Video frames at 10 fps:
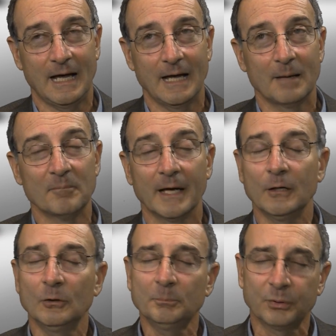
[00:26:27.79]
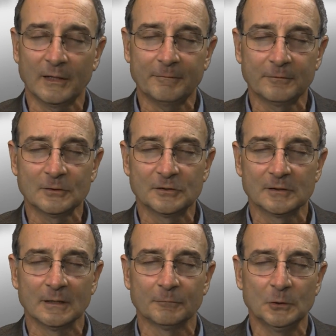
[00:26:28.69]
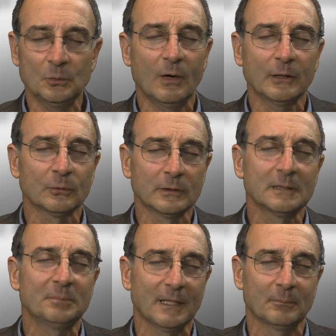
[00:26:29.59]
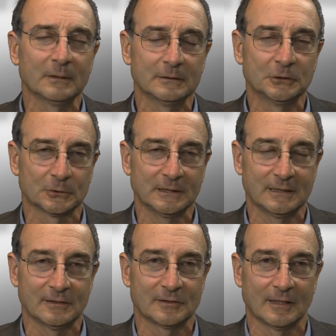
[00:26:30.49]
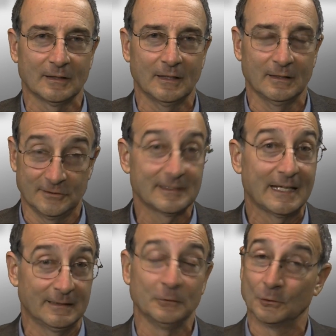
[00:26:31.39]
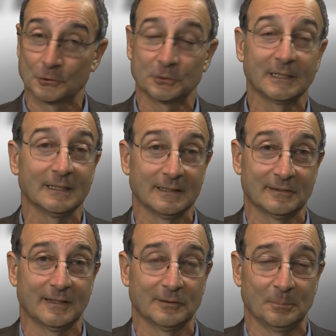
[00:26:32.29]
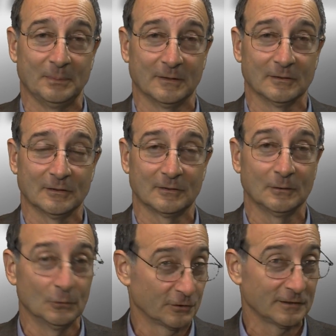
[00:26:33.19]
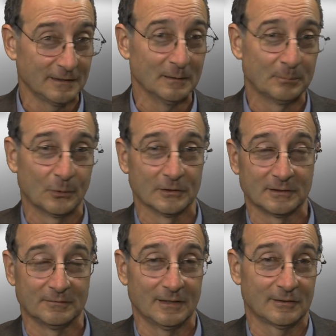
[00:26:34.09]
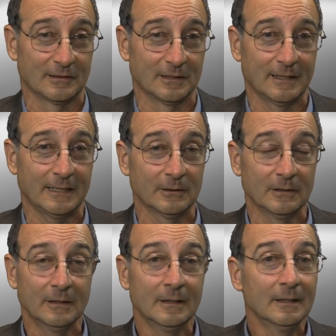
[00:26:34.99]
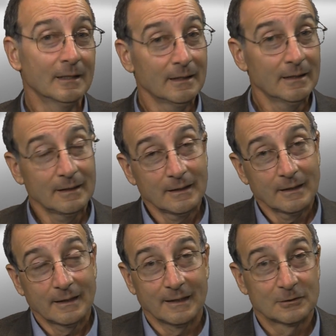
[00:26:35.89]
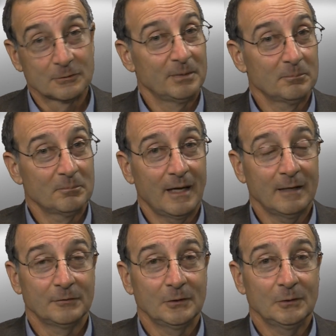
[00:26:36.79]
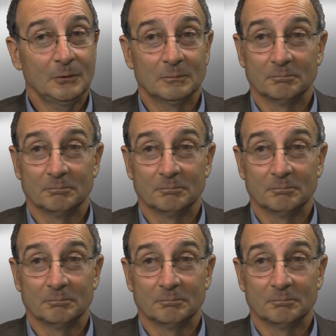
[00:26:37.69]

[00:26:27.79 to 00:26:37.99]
my own preference, if you want to really be able to treat this and say that you're treating this as a business, and you'll see the importance of this a little later, it's been my view